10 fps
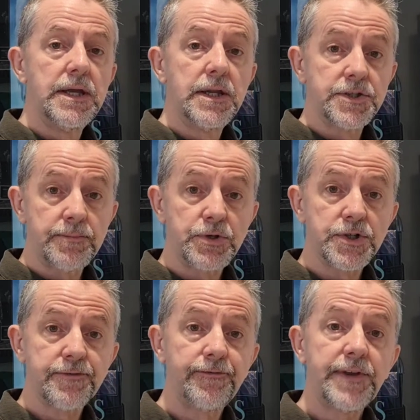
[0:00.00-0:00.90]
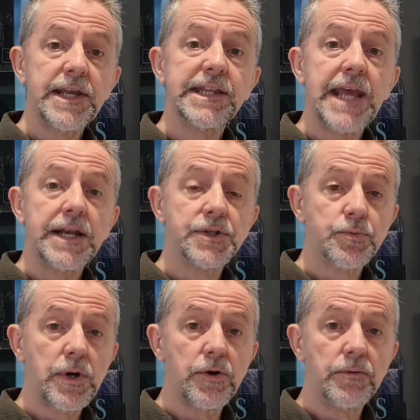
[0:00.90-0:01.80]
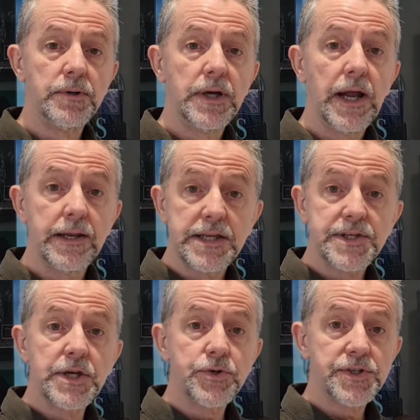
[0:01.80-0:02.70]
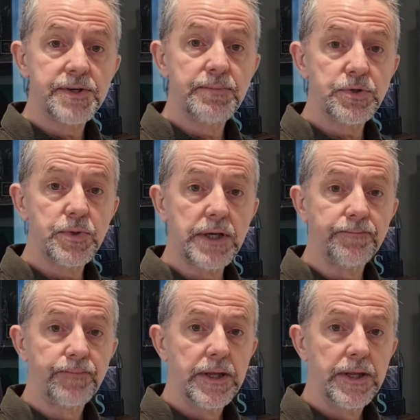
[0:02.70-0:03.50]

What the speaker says: Some charge a fee at the end as well. And then there's interest in between.